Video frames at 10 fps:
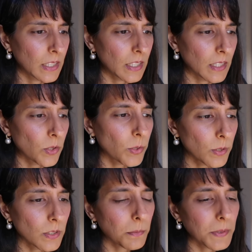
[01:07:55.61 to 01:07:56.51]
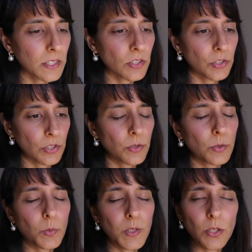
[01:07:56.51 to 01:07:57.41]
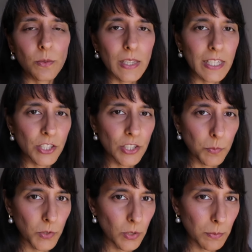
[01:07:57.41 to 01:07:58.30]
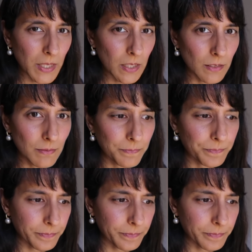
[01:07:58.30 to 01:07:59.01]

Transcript: It could also be to do with your relationship with your mother.